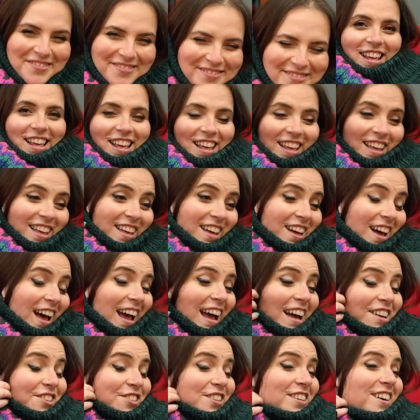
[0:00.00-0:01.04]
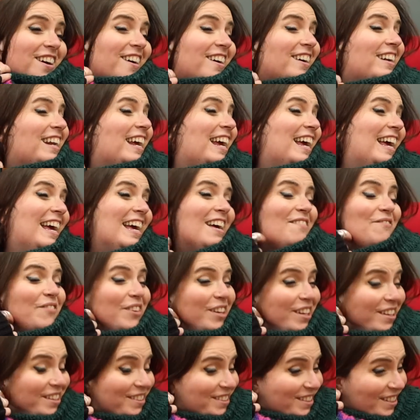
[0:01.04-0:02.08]
I actually can't hear
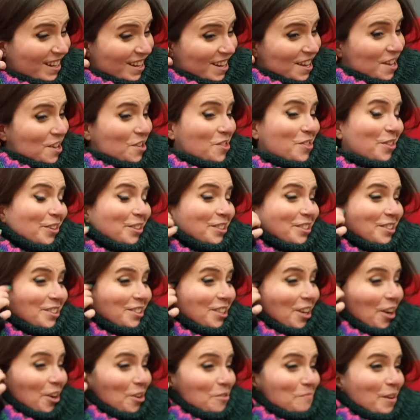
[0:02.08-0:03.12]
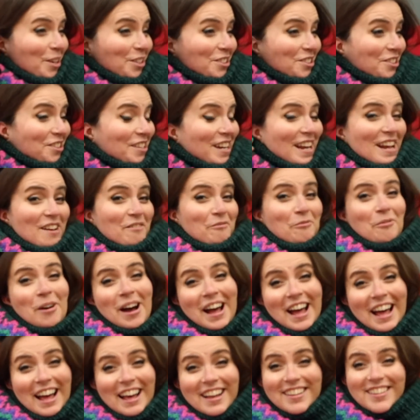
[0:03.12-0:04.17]
because there's so much
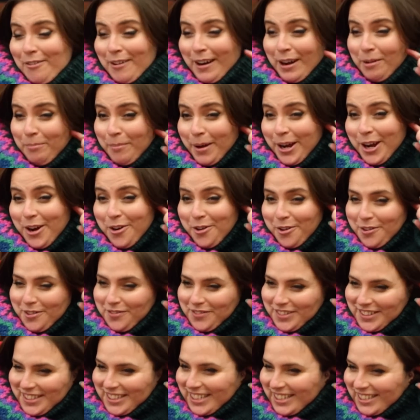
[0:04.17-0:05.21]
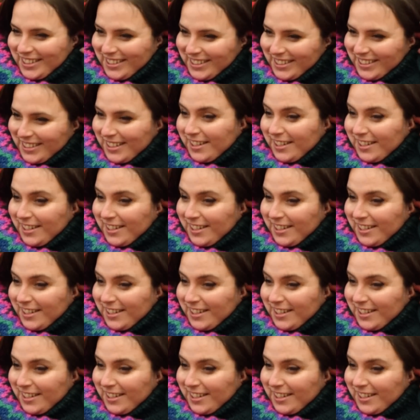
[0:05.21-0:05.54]
knitwear around my orifices.